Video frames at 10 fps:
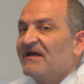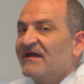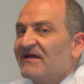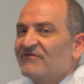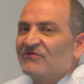
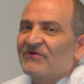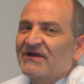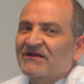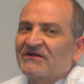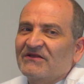If you
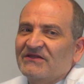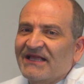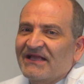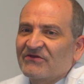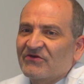work
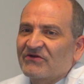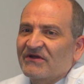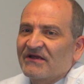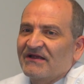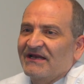10 or
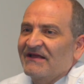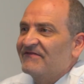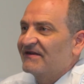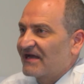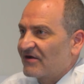
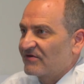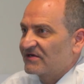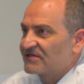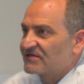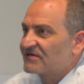11
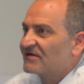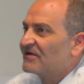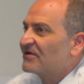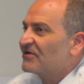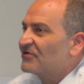hours,
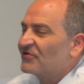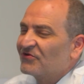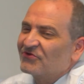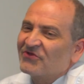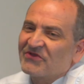
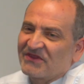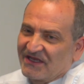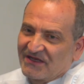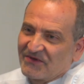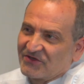you don't
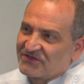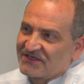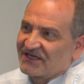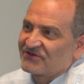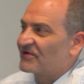think about
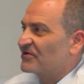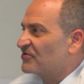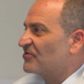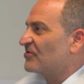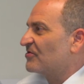sex when you
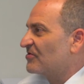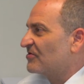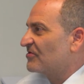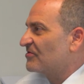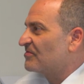
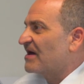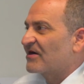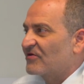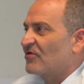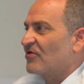go back
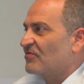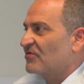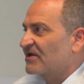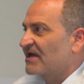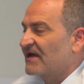home,
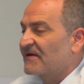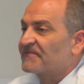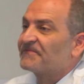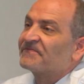okay?